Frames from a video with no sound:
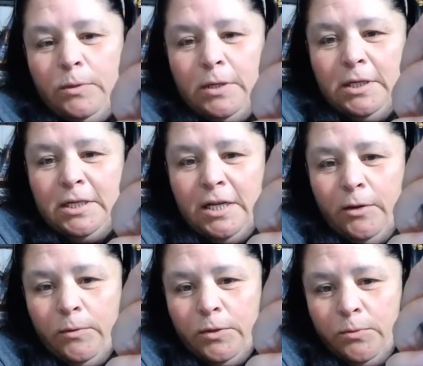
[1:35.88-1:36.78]

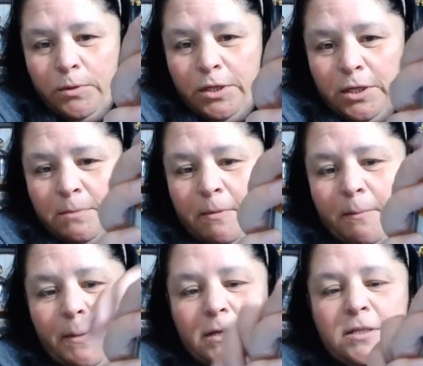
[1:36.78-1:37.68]
distinguish which is my
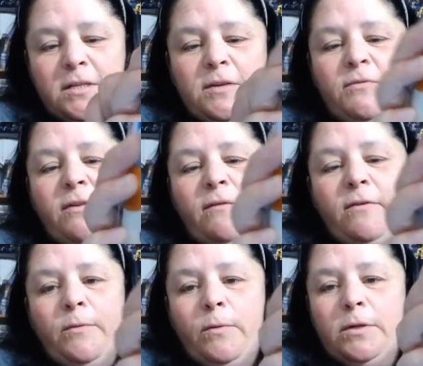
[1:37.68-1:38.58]
best
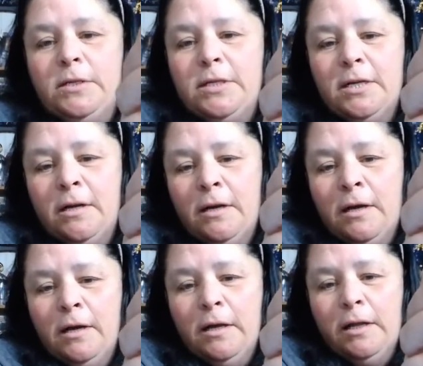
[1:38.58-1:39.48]
favorite ones.
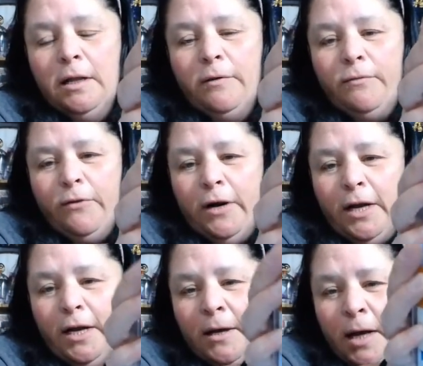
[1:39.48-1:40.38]
Love
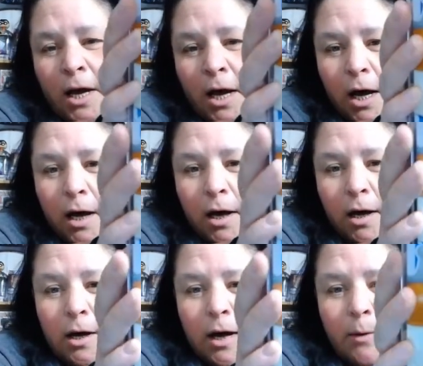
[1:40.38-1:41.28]
Freddy.
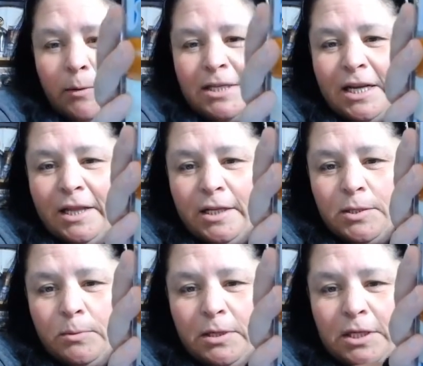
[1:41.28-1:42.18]
I would say this
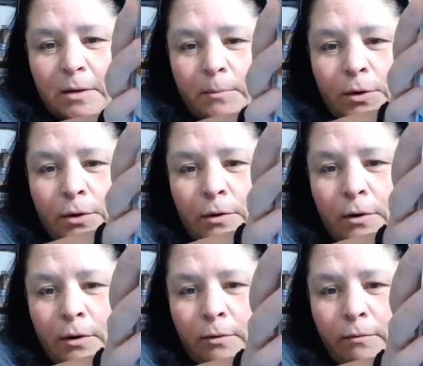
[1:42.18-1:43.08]
one's number
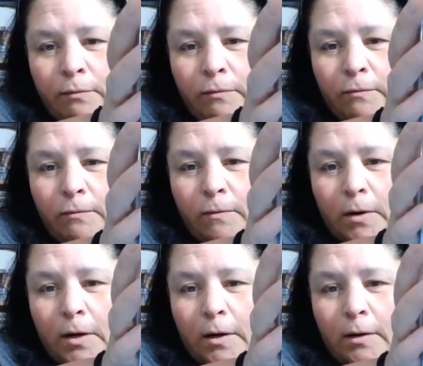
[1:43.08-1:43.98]

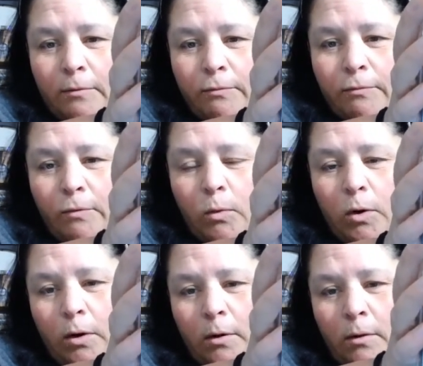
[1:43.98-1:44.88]

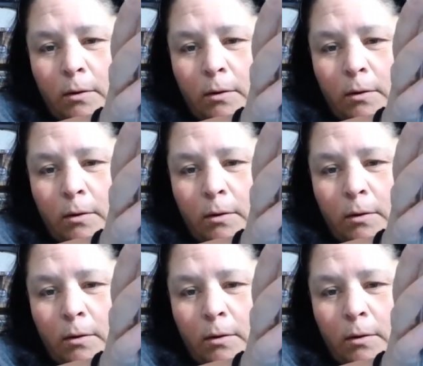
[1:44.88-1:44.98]
4.